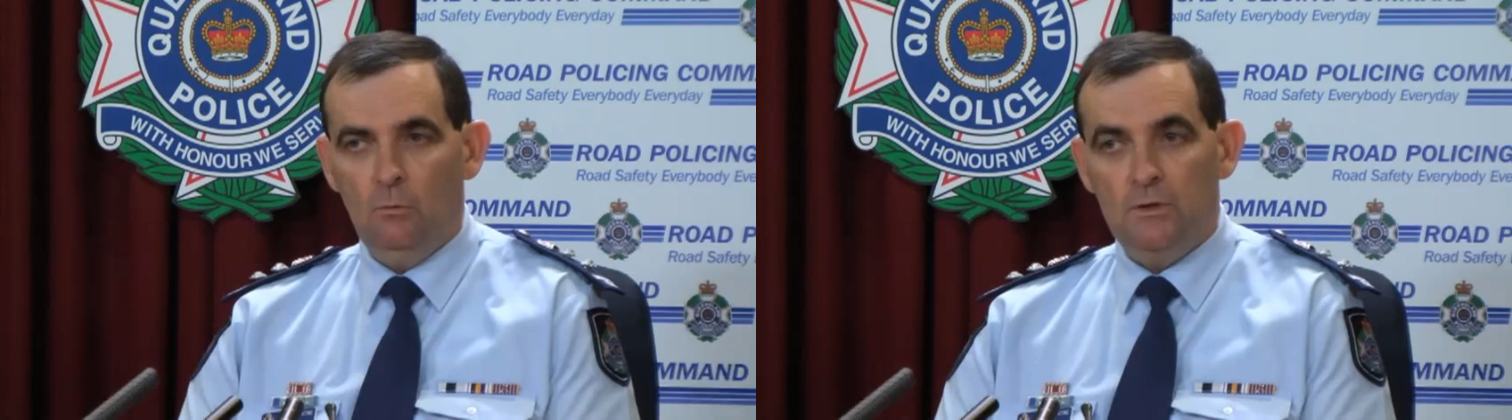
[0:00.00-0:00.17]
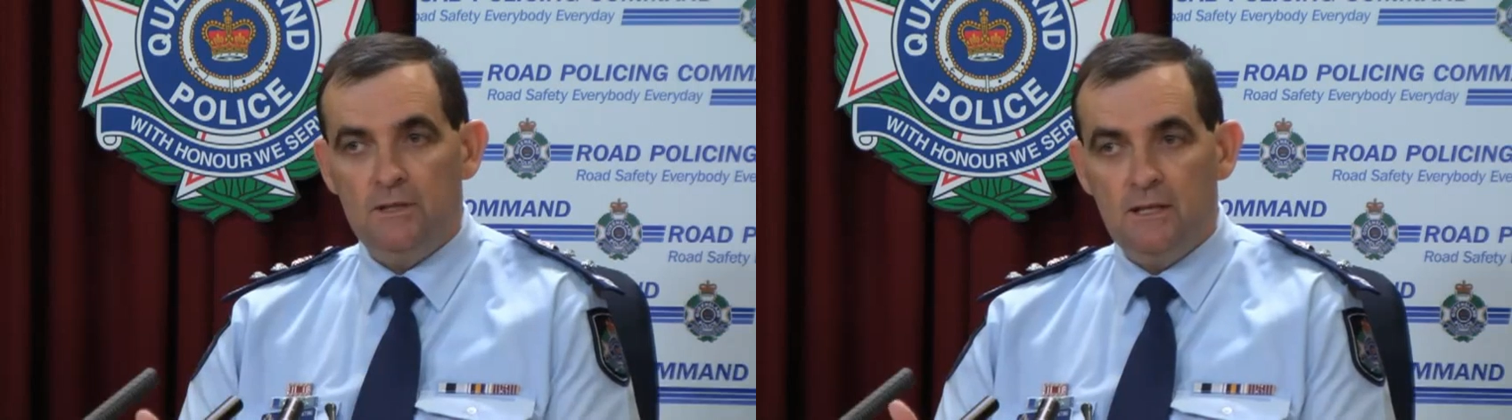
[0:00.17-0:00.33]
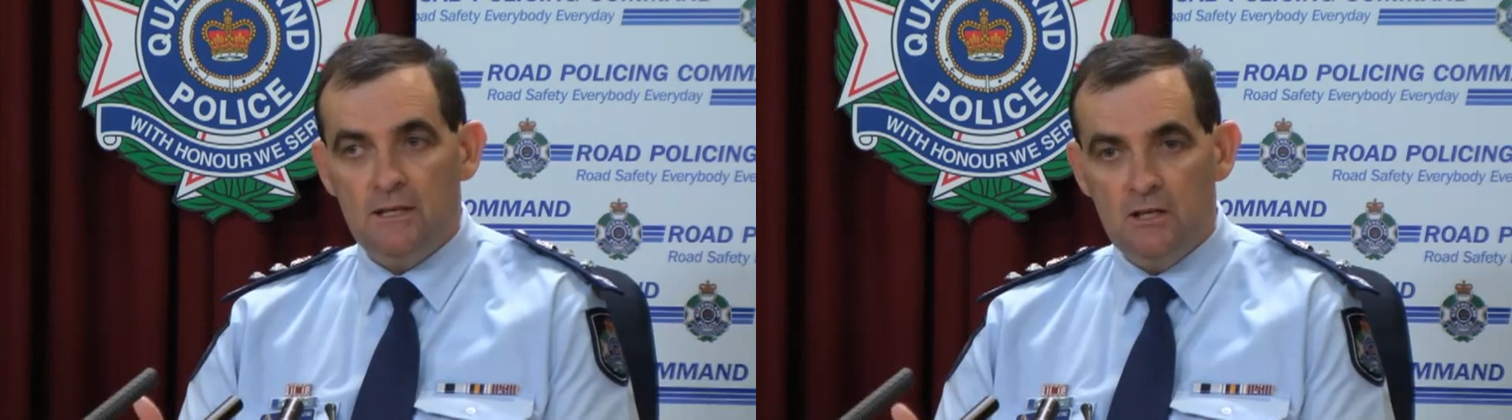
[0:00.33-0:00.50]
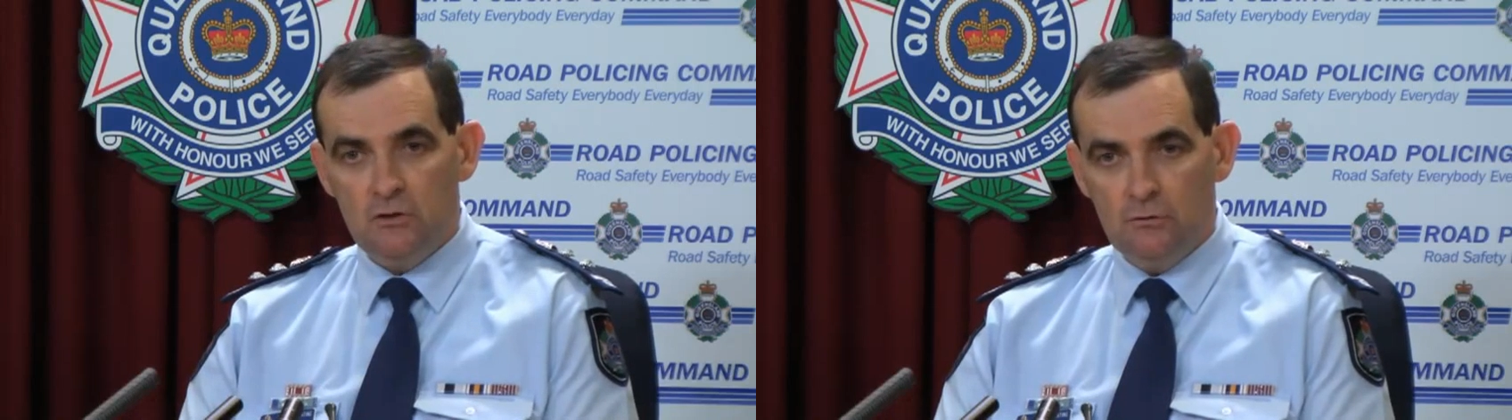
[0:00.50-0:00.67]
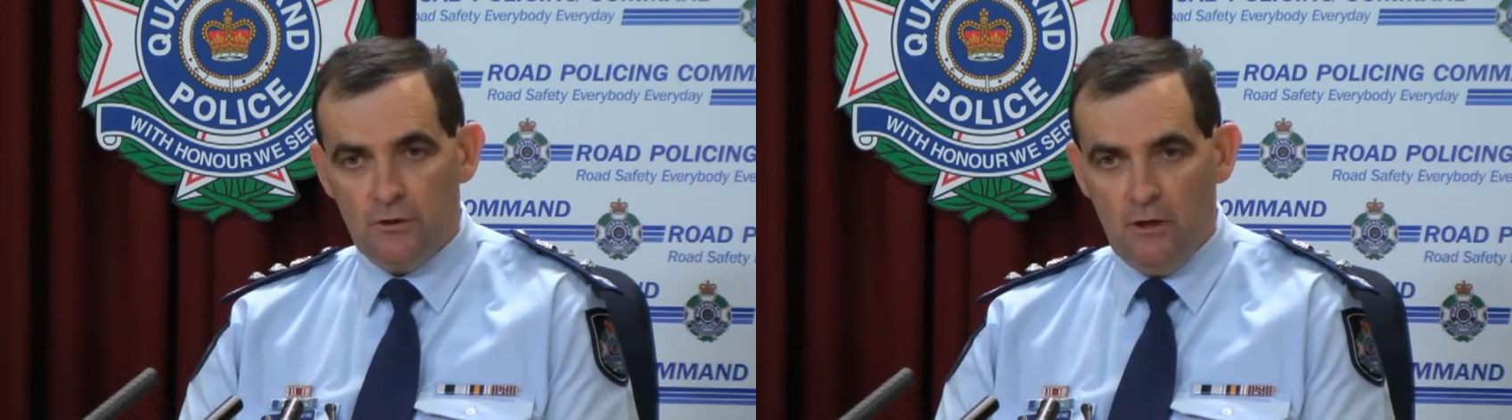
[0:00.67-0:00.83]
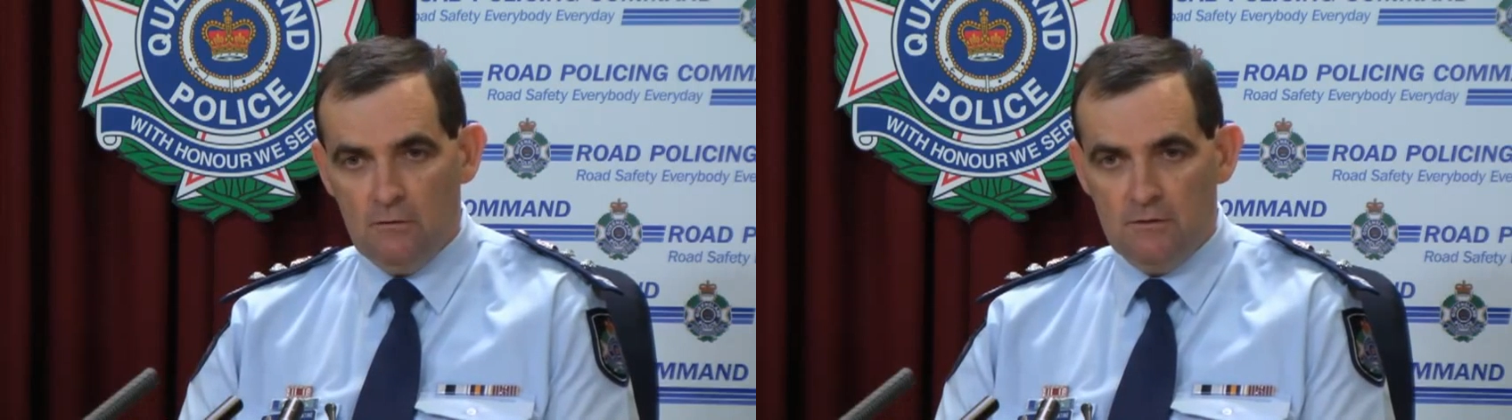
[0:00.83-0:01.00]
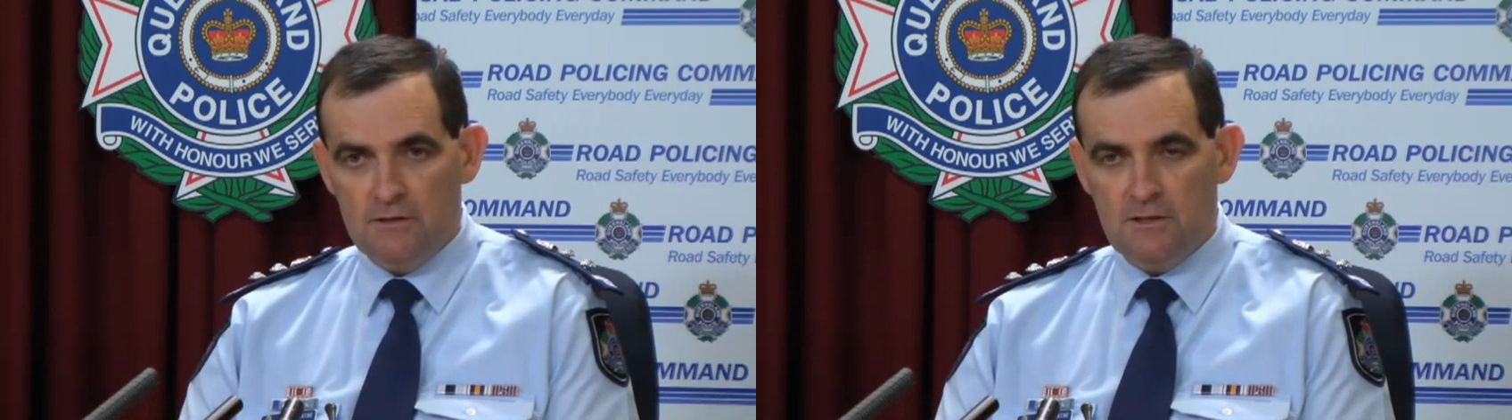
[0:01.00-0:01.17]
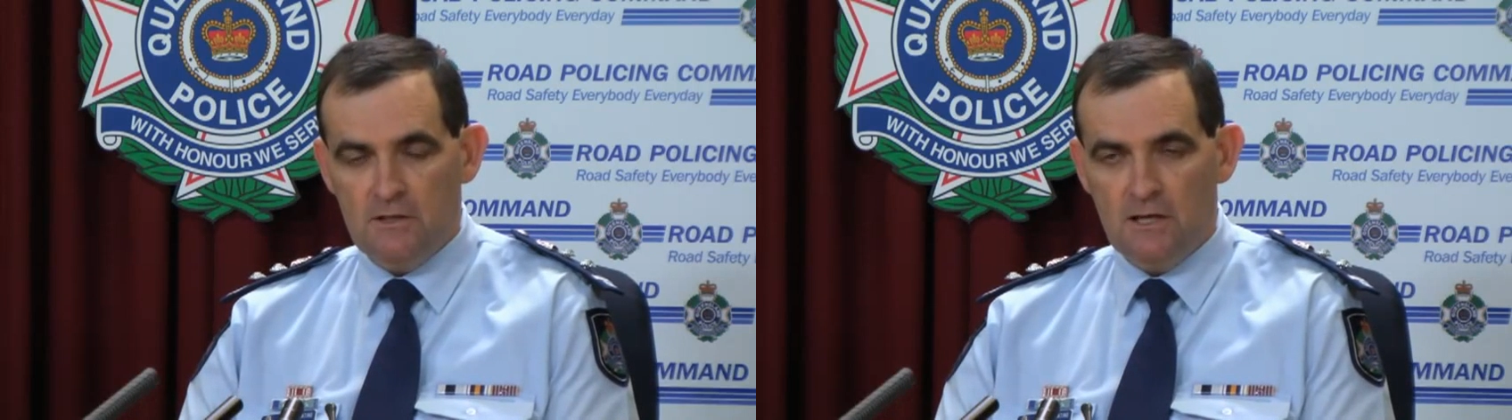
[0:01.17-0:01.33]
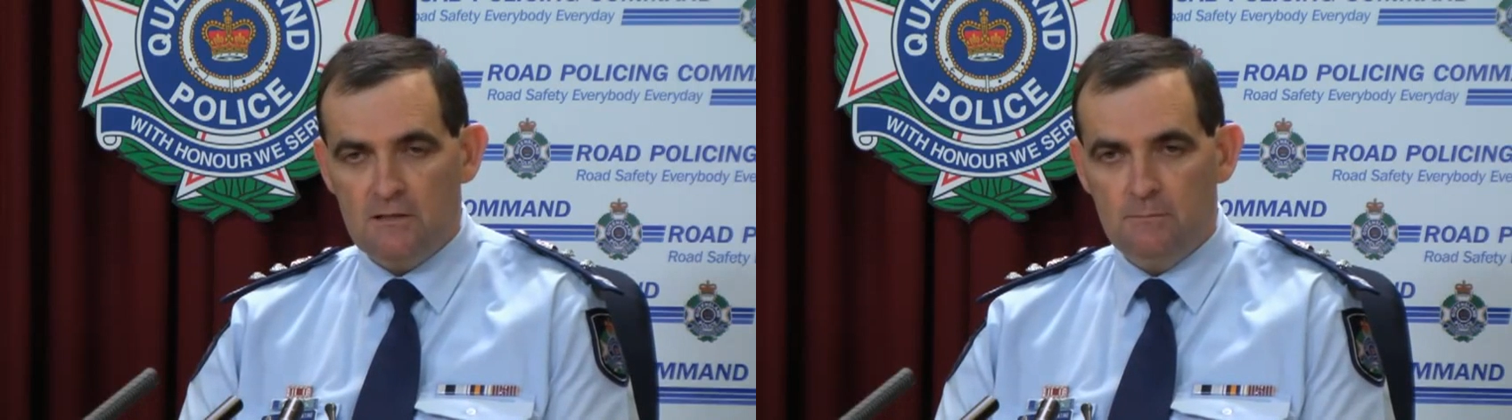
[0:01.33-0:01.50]
with the initial tolerance
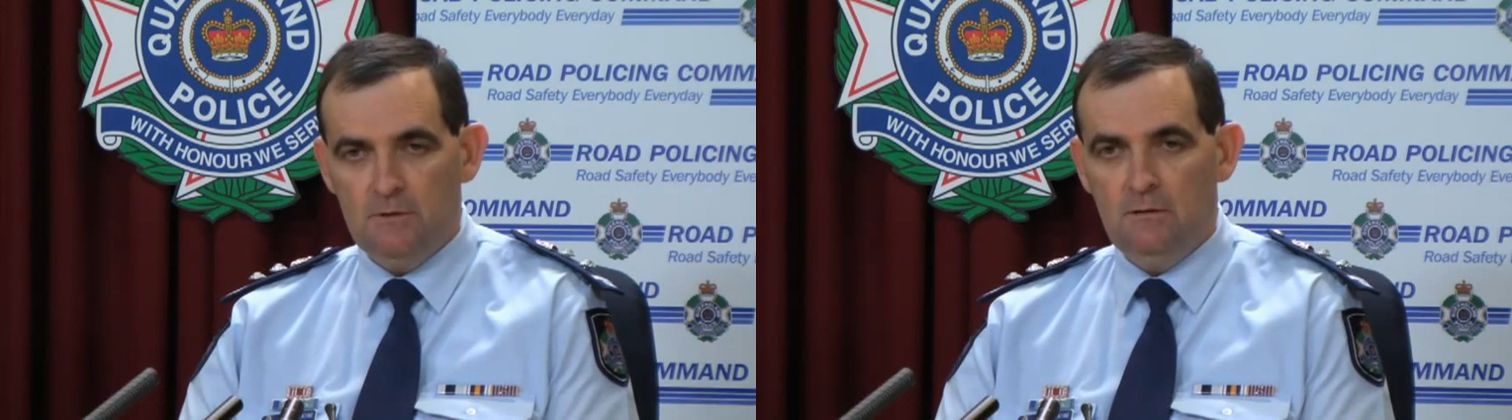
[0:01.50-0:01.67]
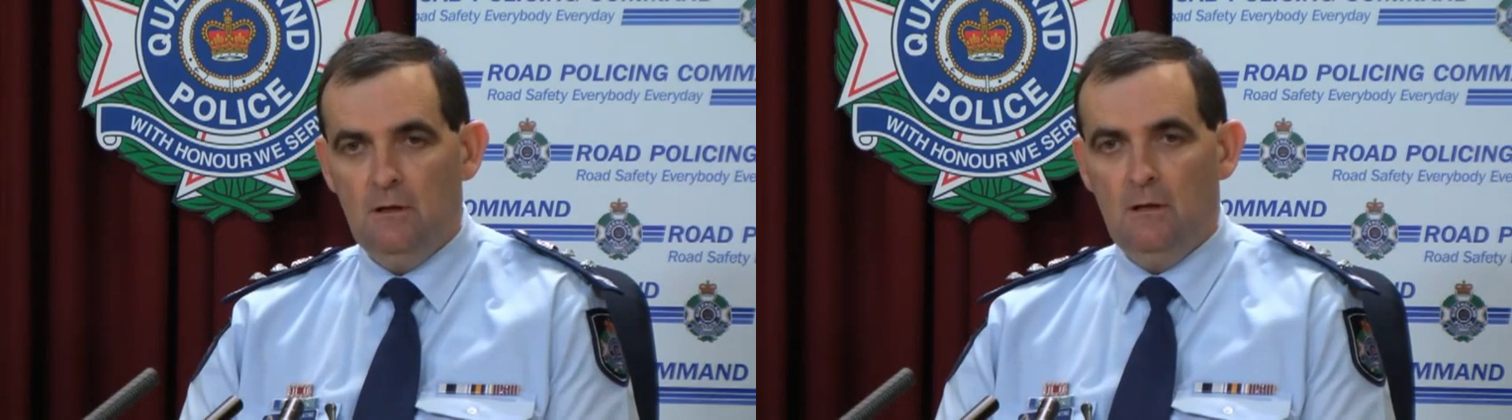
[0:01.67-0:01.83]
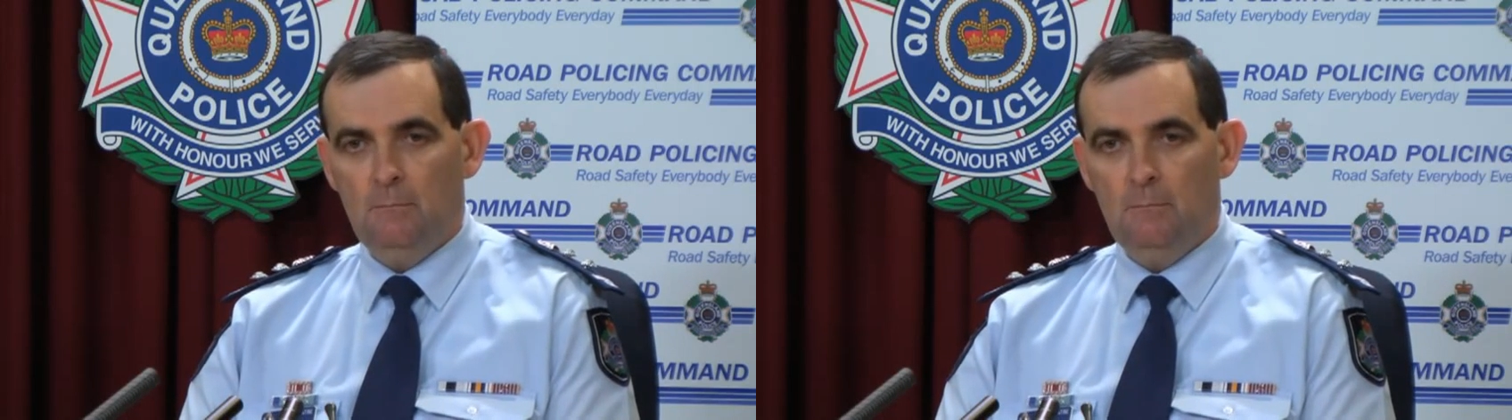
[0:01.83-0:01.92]
adjustment,